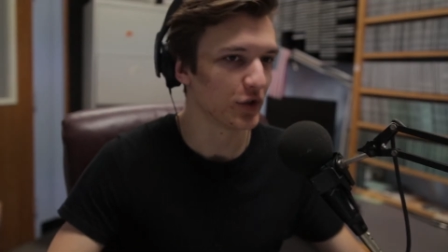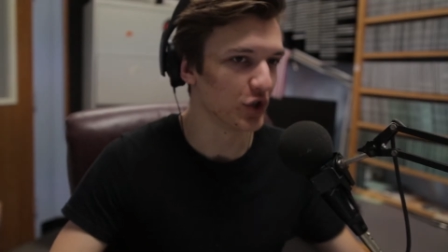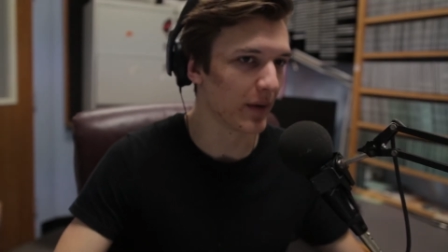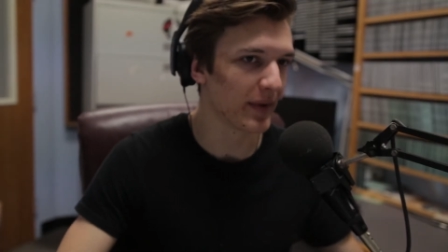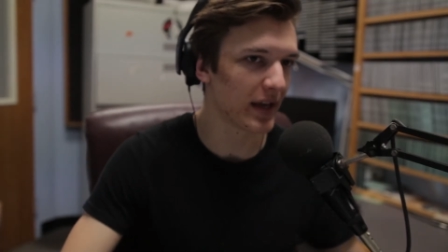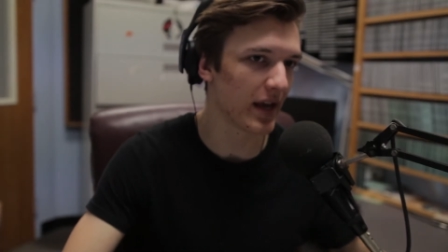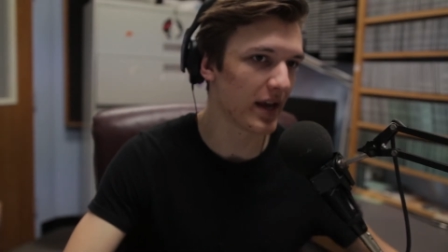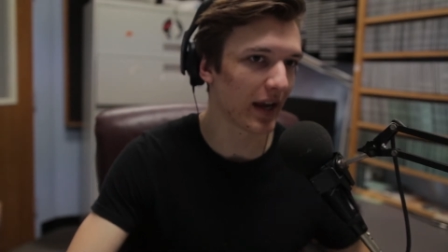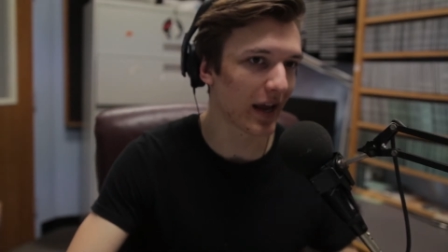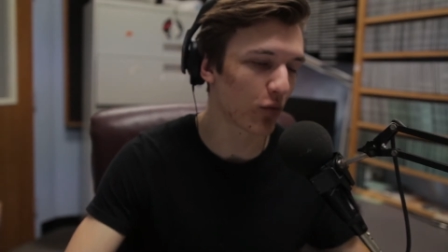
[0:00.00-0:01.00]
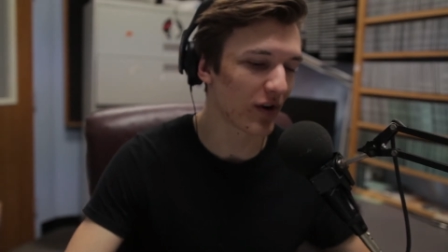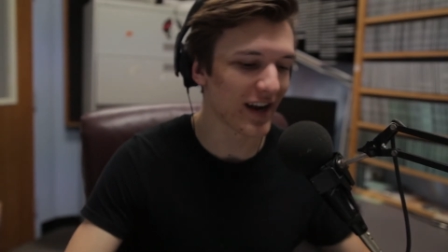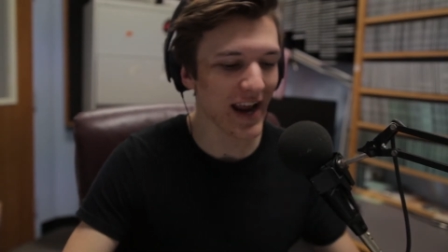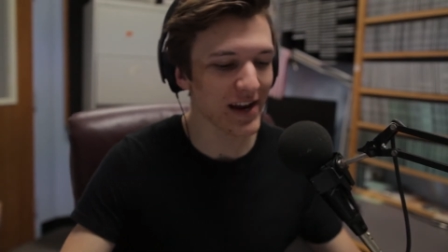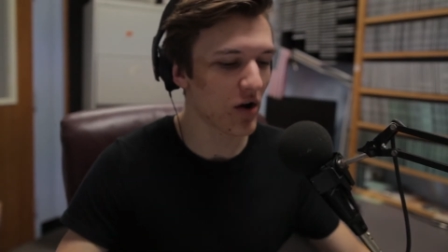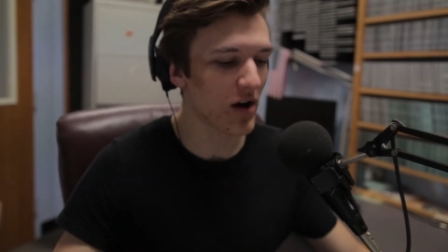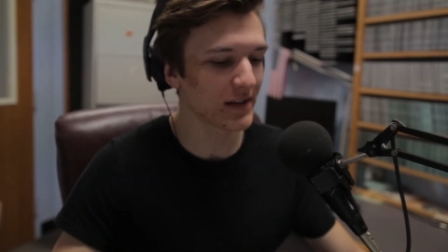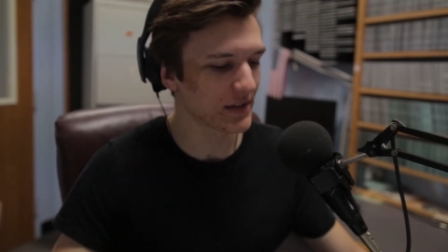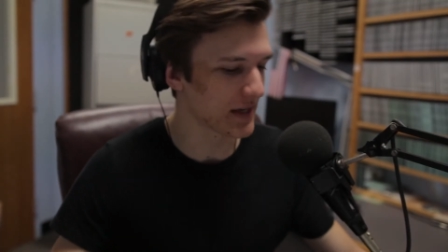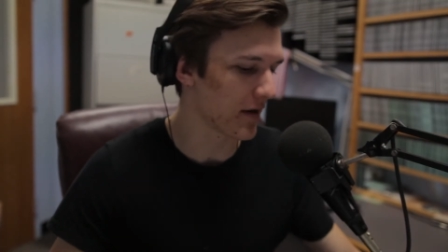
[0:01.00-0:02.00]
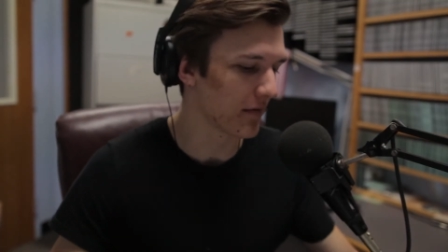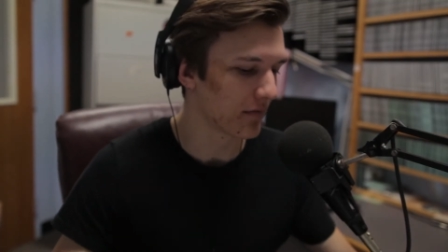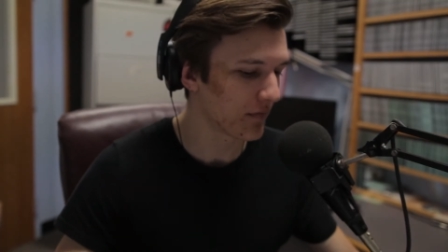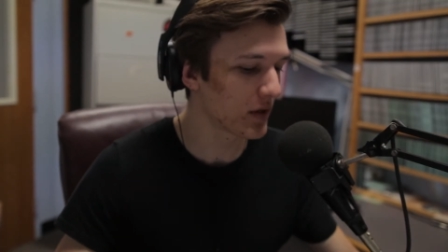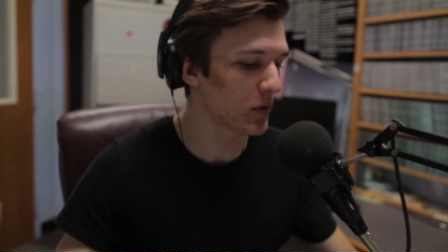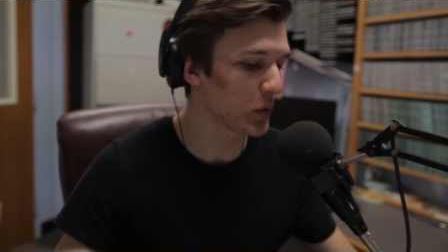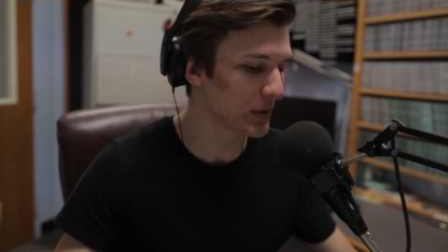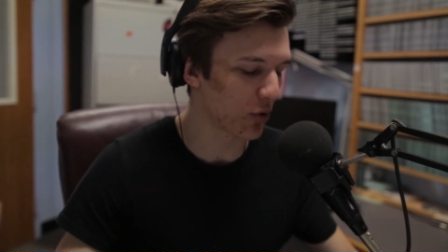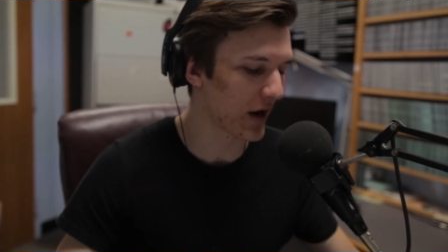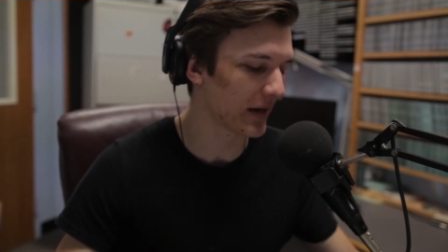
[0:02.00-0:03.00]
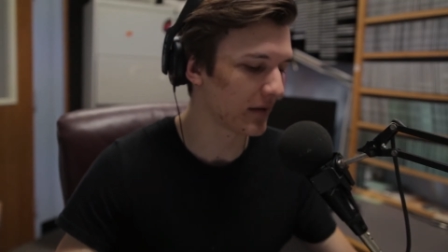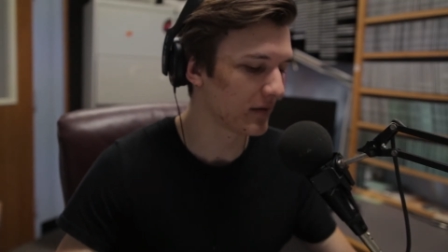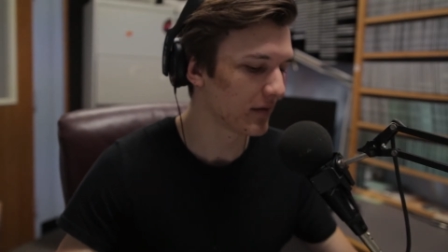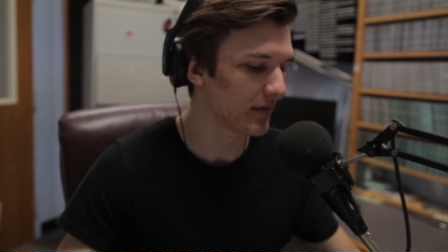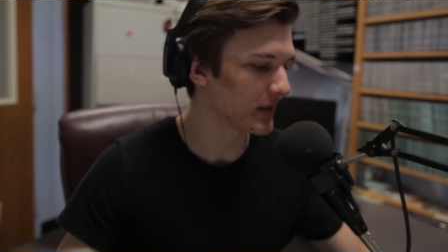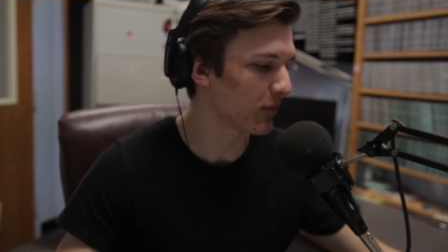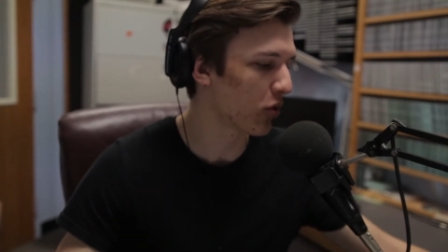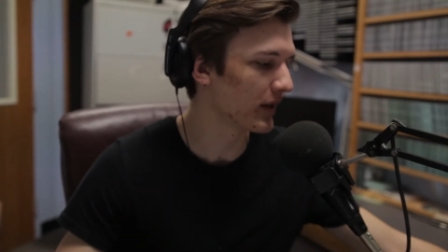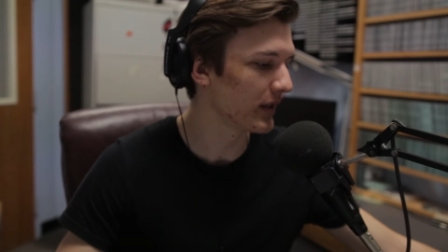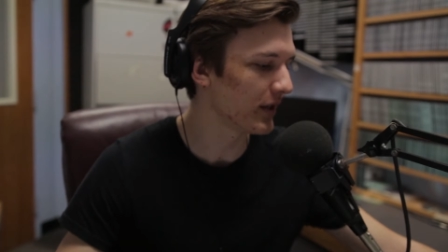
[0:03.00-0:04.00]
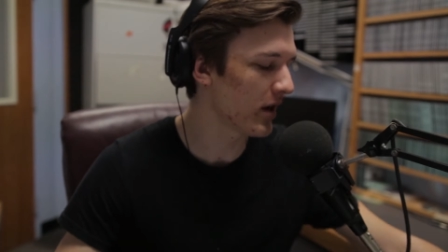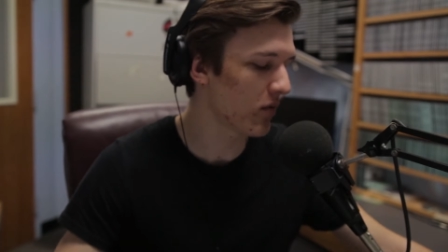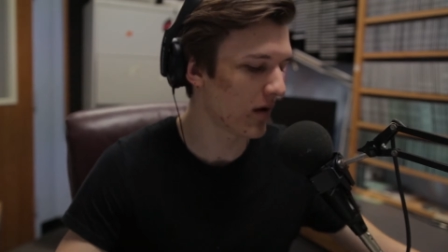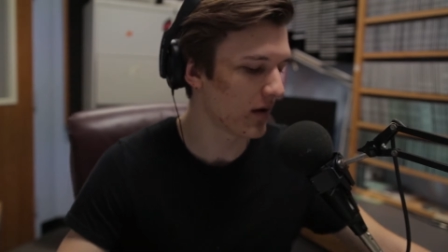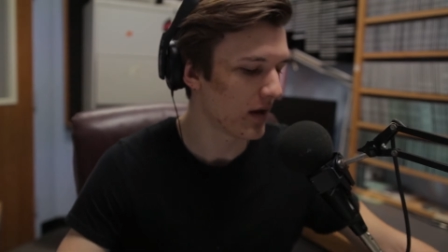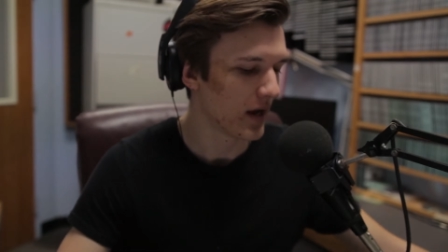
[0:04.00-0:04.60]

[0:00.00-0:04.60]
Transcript: Jimmy King and Renee Austin for the Blues Break this morning. You know,